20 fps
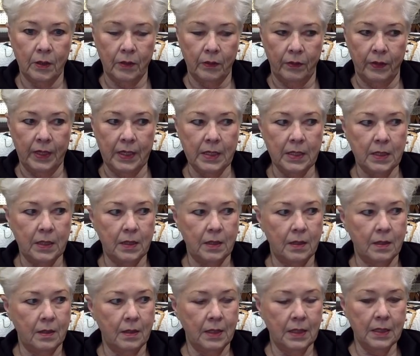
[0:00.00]

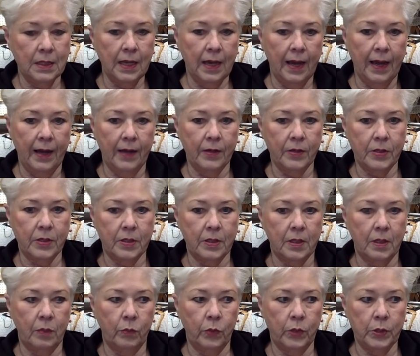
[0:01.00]
This house
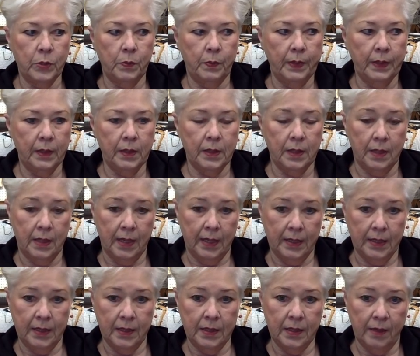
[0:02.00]
was built in
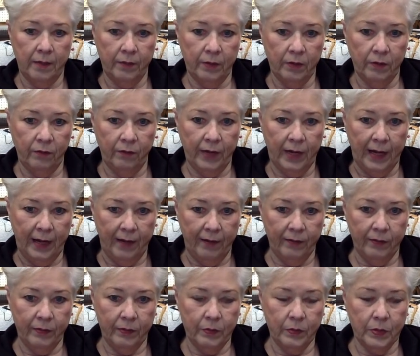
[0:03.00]
1975.
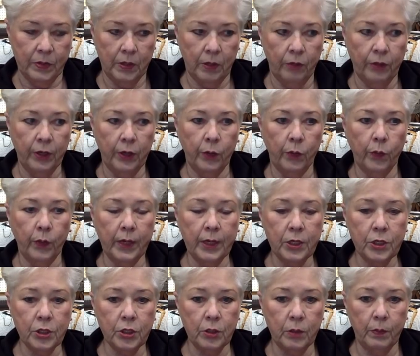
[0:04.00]
So the
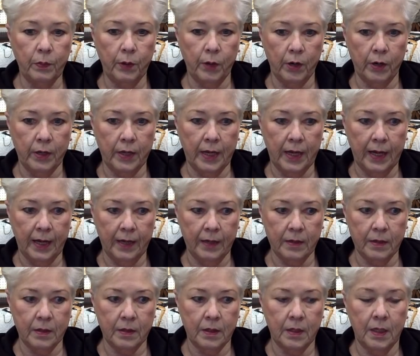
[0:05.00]
original part of the
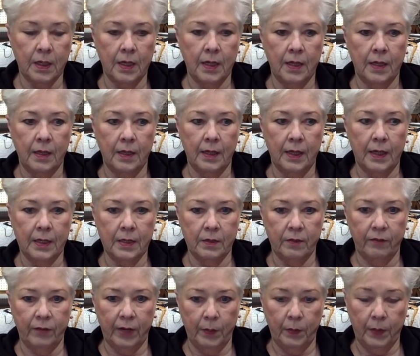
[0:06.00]
house has a
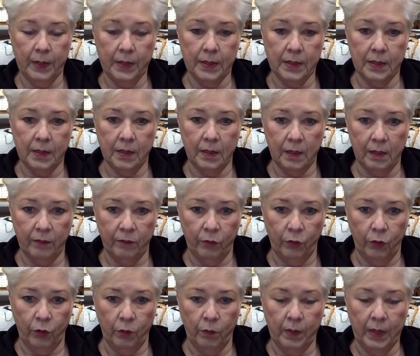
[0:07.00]
fireplace in the living
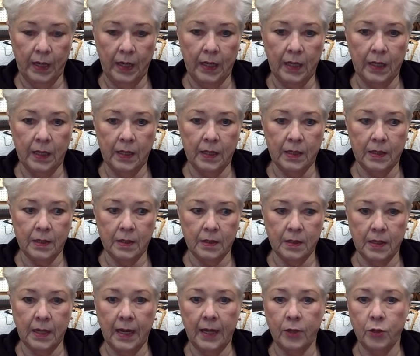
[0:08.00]
room, and it is
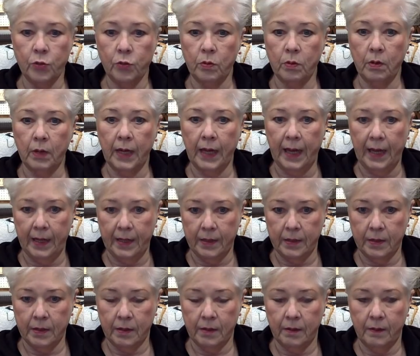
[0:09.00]
natural
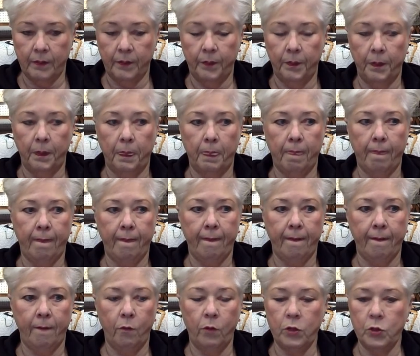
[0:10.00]
gas,
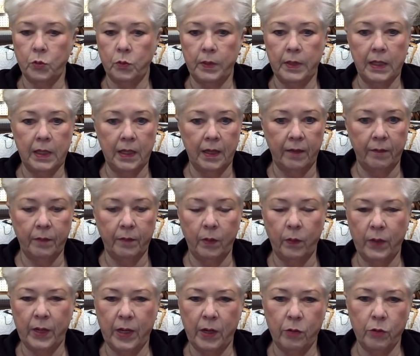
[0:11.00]
which we love, but
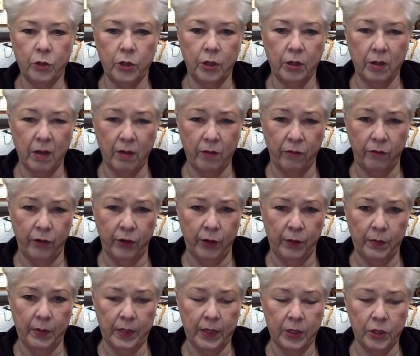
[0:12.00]
we don't turn on very
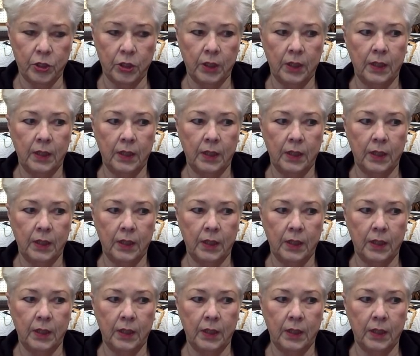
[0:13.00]
much.